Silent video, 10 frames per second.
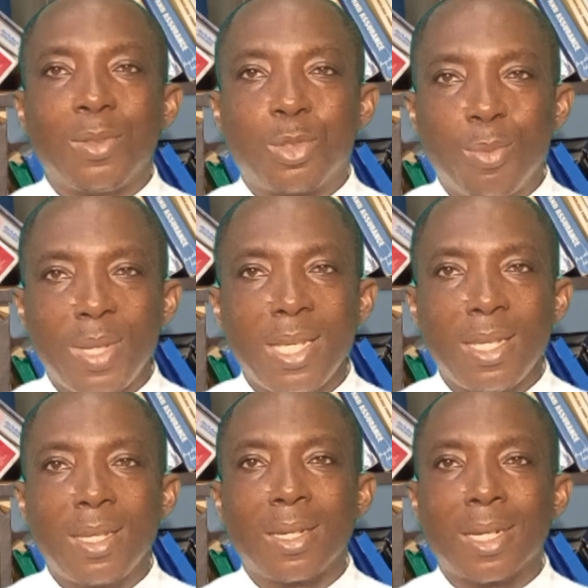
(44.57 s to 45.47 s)
To
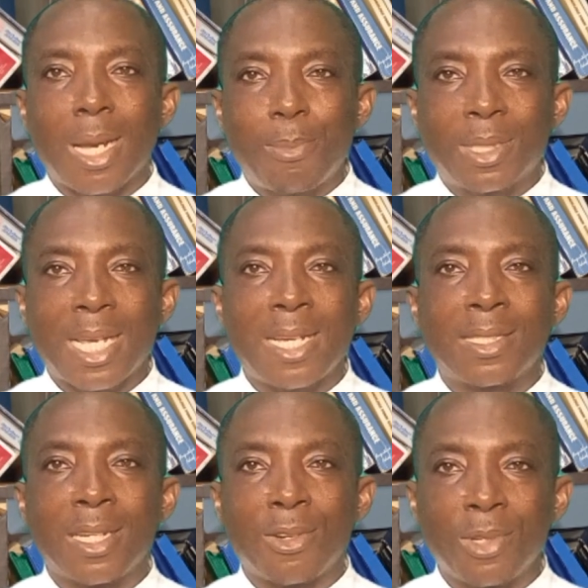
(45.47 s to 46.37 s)
me, capital
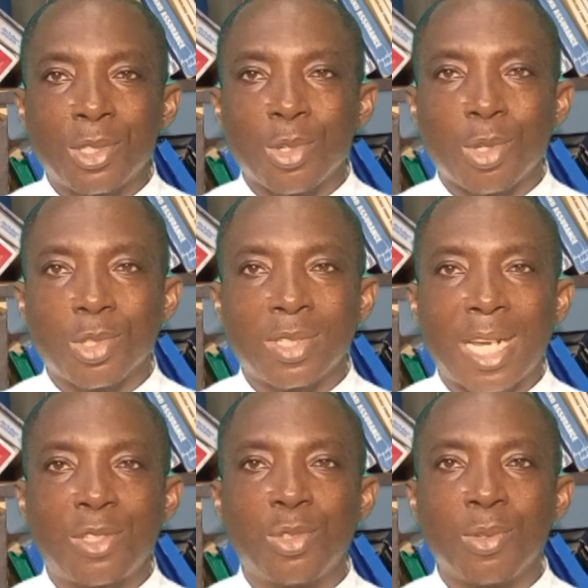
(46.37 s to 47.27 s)
is the resource
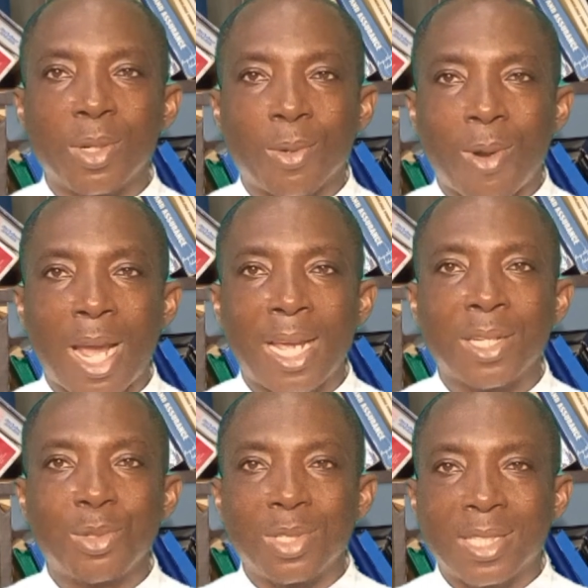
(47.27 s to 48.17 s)
that you
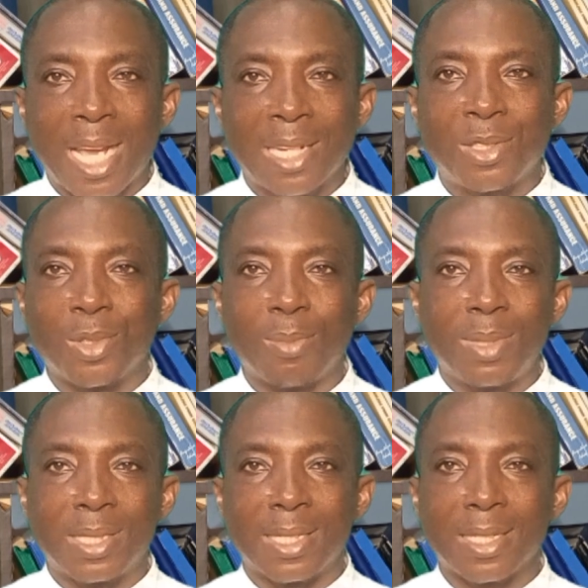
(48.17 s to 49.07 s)
require to start your
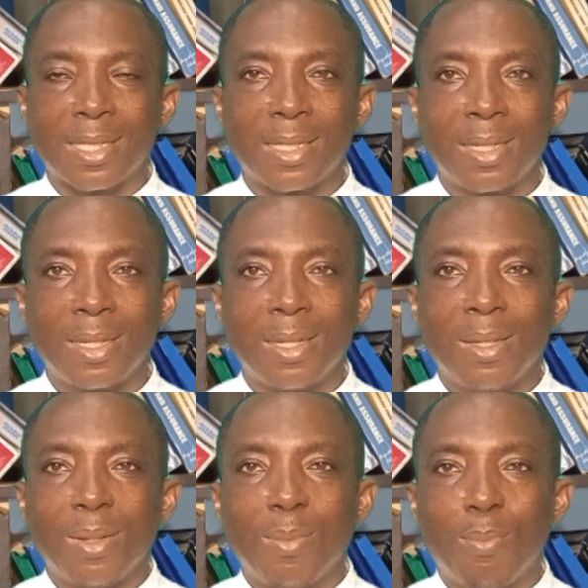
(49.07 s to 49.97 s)
business.
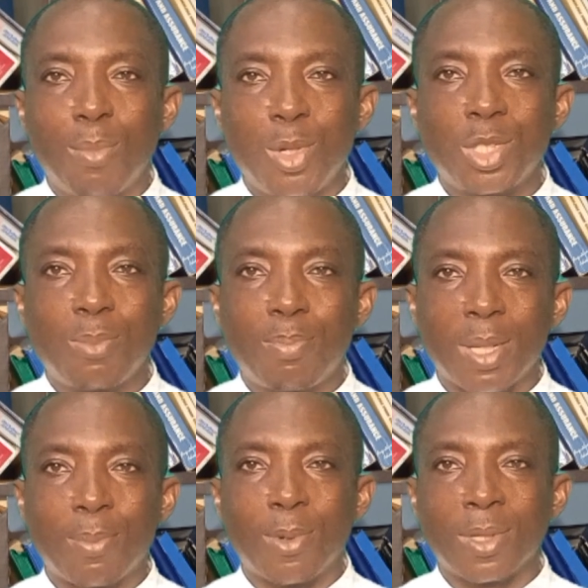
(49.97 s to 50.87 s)
Most
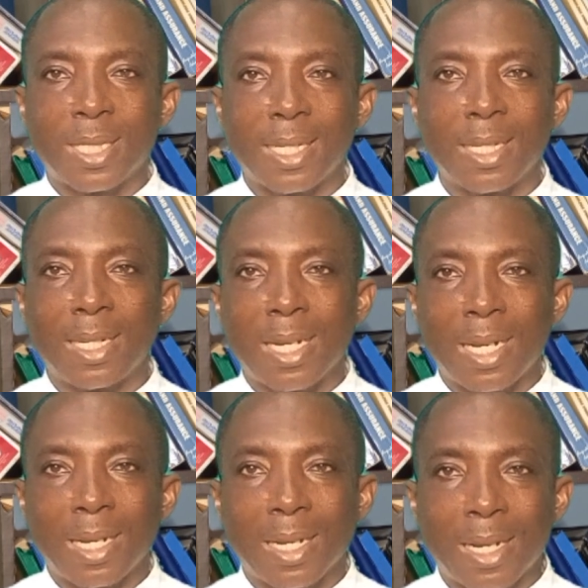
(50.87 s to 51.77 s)
people think
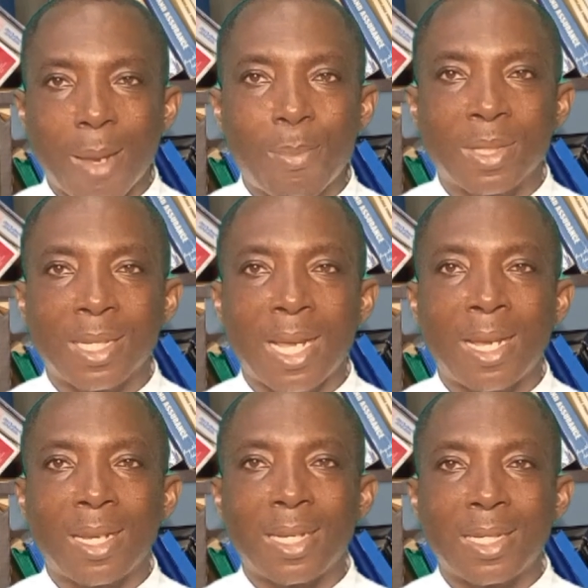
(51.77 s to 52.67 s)

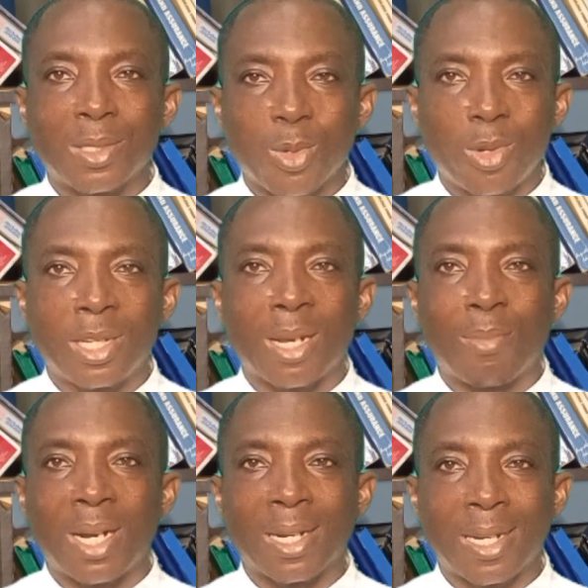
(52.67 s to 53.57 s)
capital is only
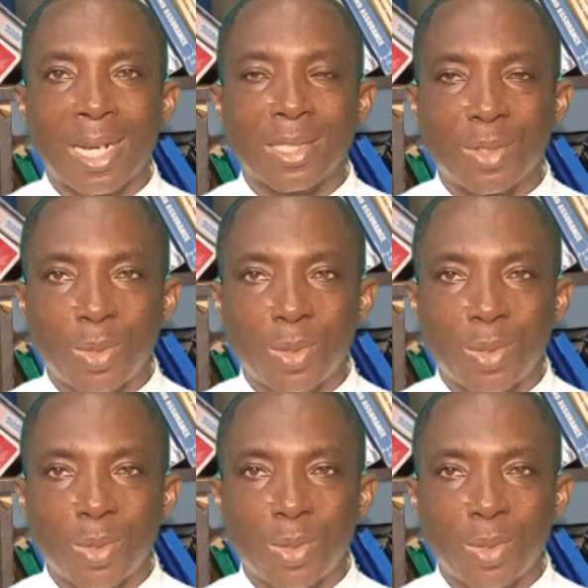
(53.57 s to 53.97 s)
about cash.